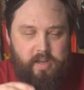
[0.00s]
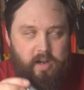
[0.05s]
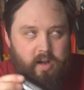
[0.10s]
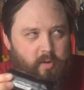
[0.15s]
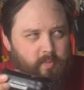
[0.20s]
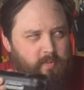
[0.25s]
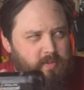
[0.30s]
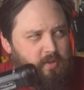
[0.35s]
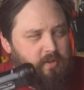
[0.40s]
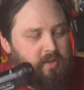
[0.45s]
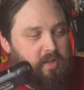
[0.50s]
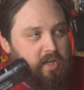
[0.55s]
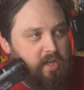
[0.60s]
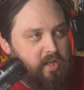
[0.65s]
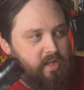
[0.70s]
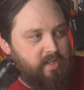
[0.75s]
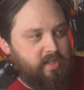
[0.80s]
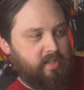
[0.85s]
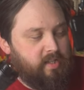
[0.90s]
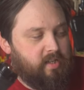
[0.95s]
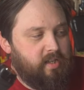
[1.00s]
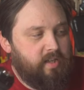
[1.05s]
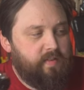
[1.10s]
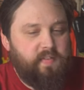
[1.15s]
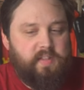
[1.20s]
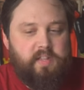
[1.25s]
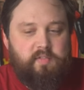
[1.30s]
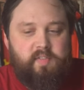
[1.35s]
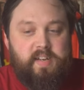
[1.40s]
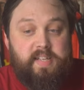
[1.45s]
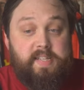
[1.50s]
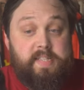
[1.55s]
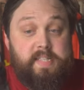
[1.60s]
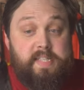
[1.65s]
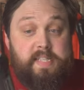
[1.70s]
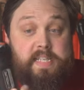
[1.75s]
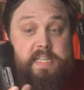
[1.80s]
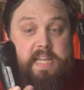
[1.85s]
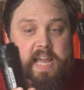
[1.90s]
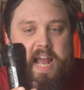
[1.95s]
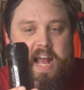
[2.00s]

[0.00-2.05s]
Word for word: I was on a night dive in the Red Sea